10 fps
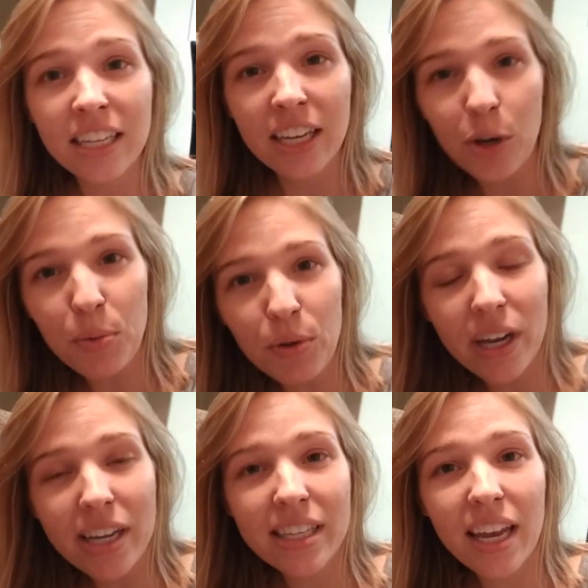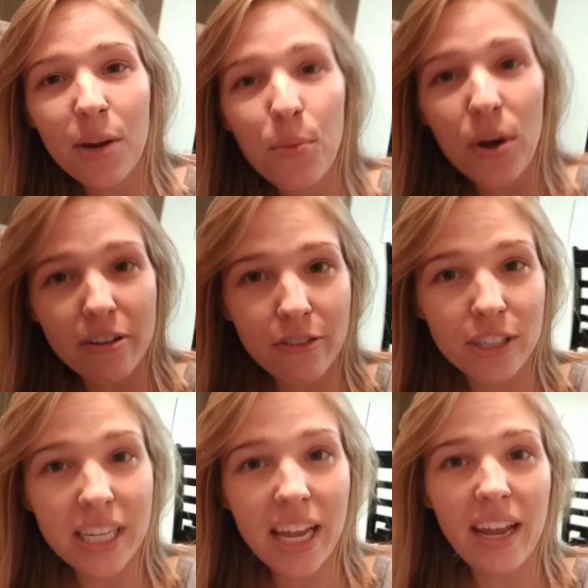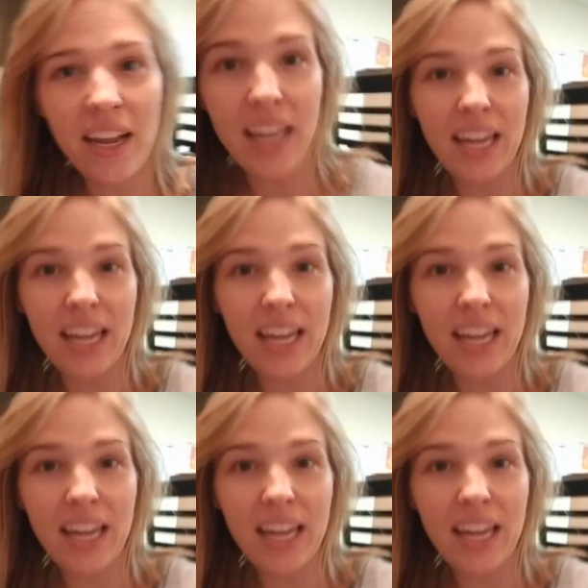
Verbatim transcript: I hope you guys had a wonderful day,